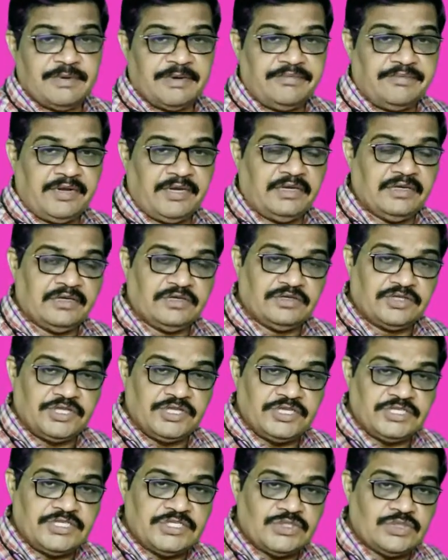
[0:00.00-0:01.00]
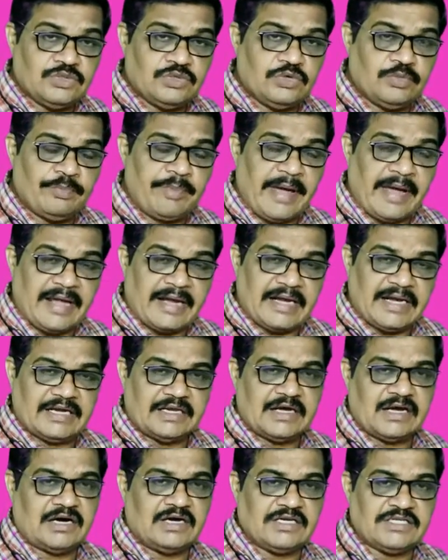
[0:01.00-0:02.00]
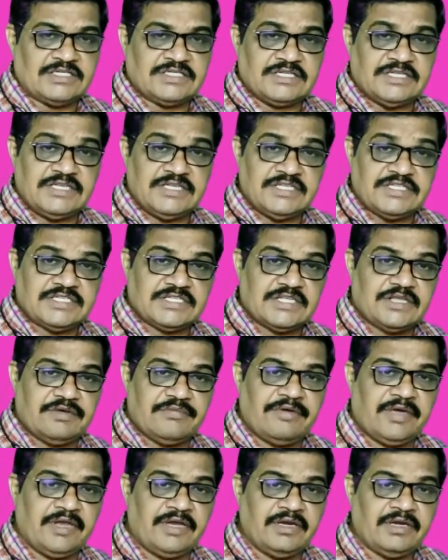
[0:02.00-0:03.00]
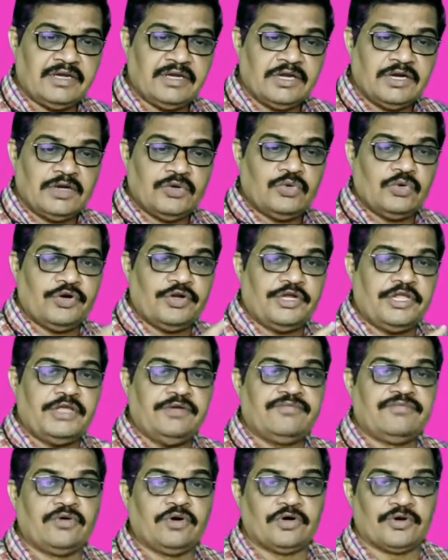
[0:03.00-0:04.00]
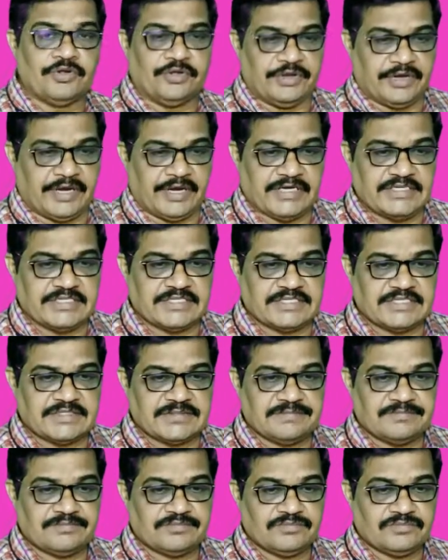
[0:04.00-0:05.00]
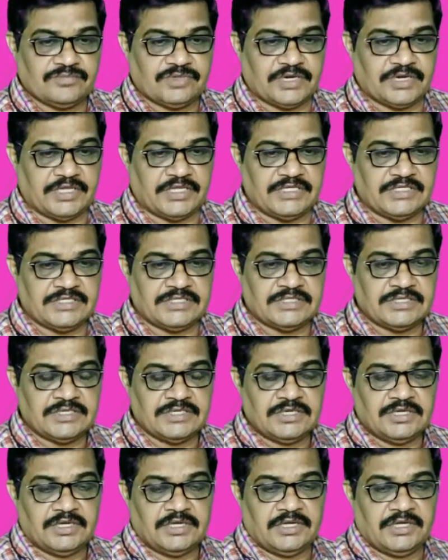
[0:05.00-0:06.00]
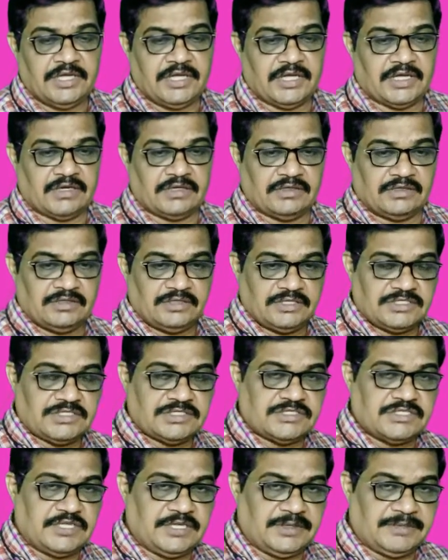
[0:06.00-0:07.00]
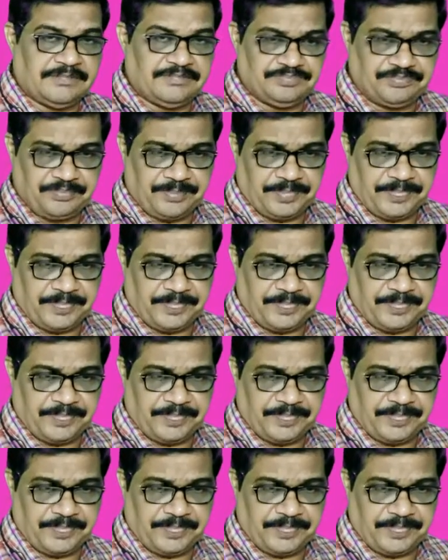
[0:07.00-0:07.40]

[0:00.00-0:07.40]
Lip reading: between these two parallel chords is given 24 units. That is, here this is the